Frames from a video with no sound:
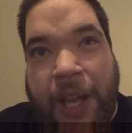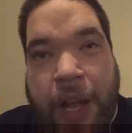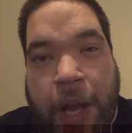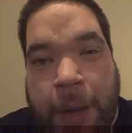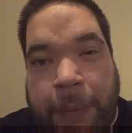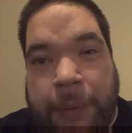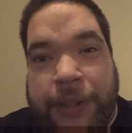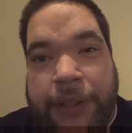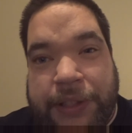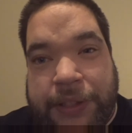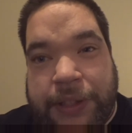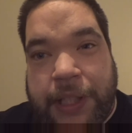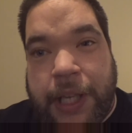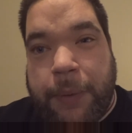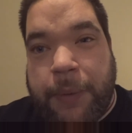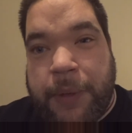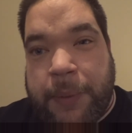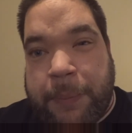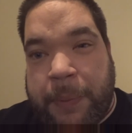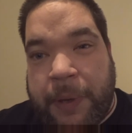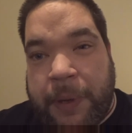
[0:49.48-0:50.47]
I'm going to
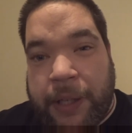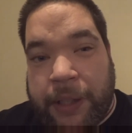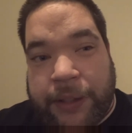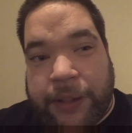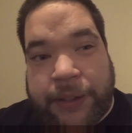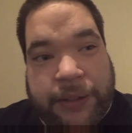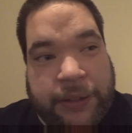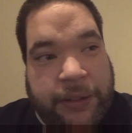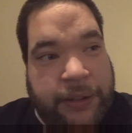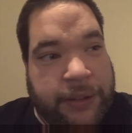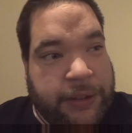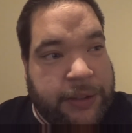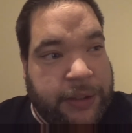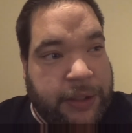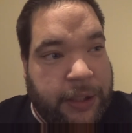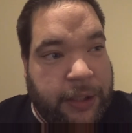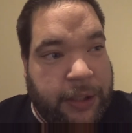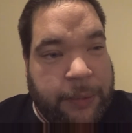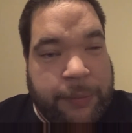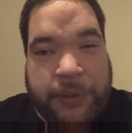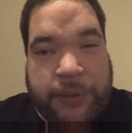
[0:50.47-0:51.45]
start with bikes because
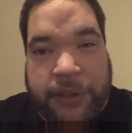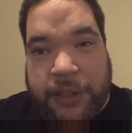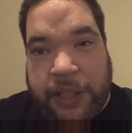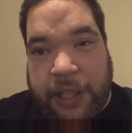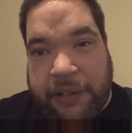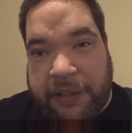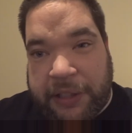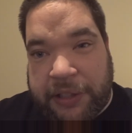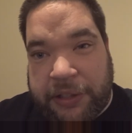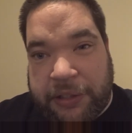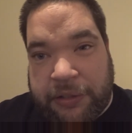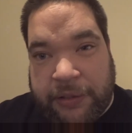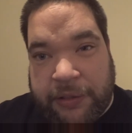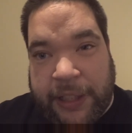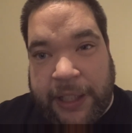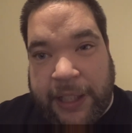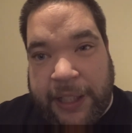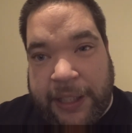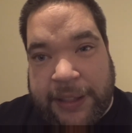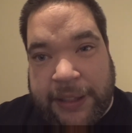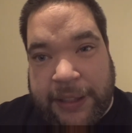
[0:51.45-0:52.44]
I'm staring
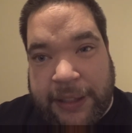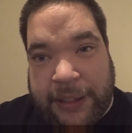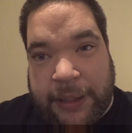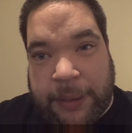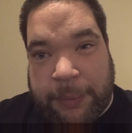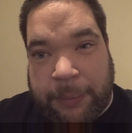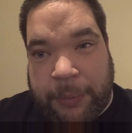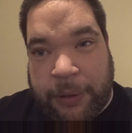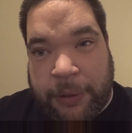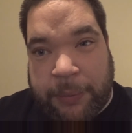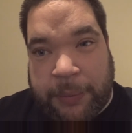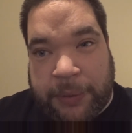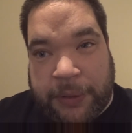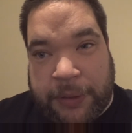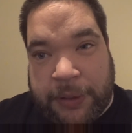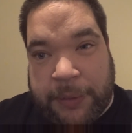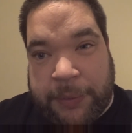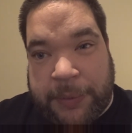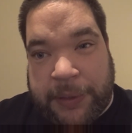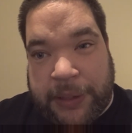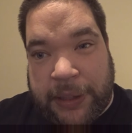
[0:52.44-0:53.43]
straight at it at the moment
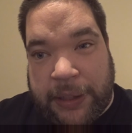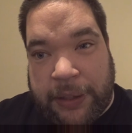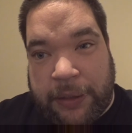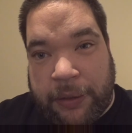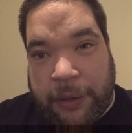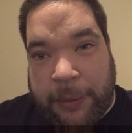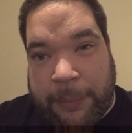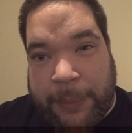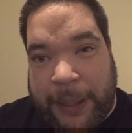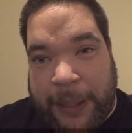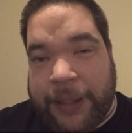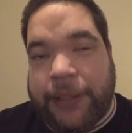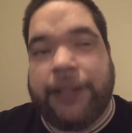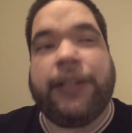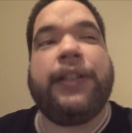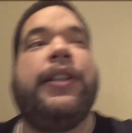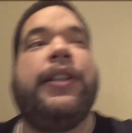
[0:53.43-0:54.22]
because I'm sitting on the bed.